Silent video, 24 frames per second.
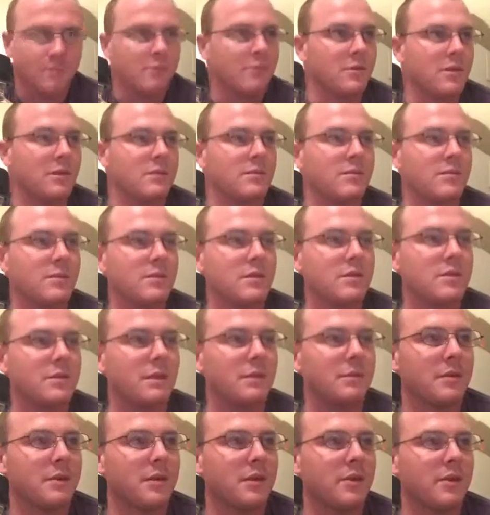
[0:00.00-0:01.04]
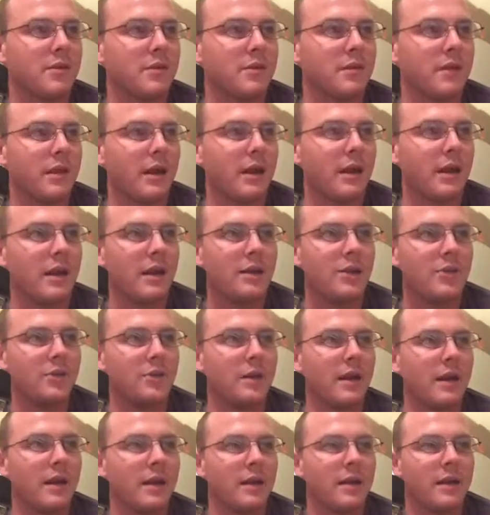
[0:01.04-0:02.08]
With something other than that, I do
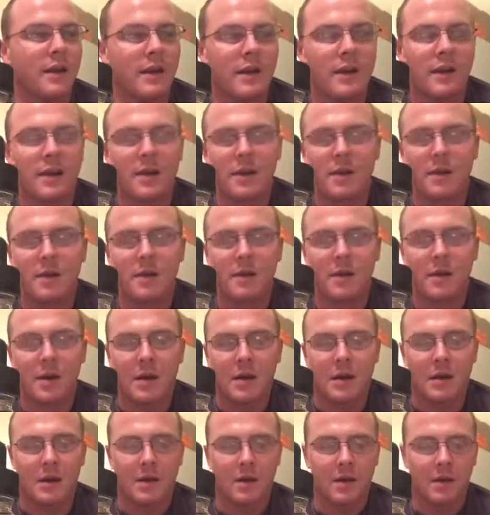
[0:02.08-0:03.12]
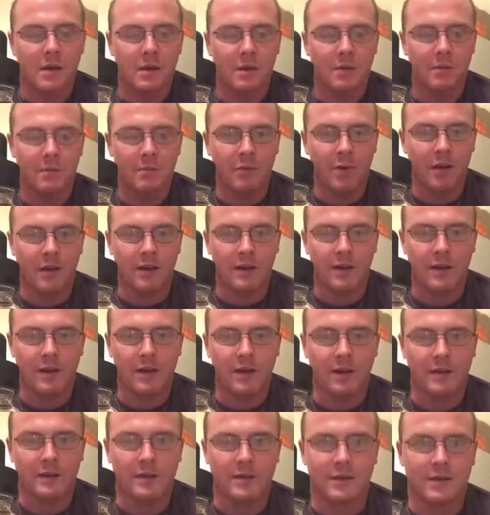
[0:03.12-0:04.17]
like. But
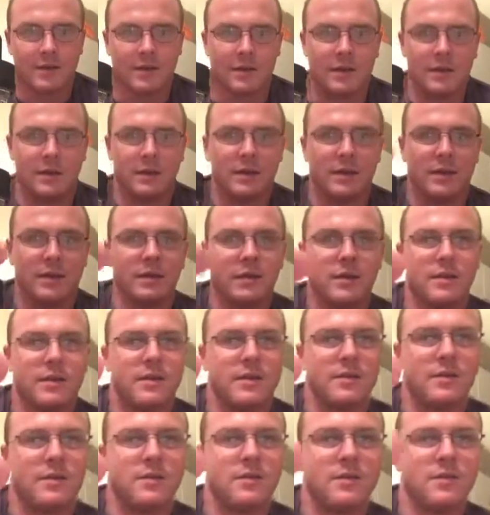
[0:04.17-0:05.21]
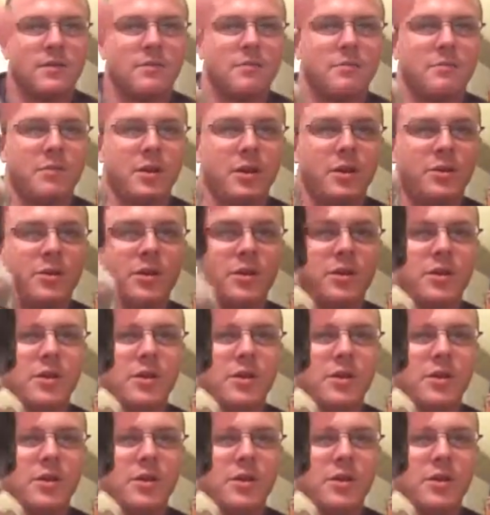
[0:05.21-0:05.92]
guys, again, Buncha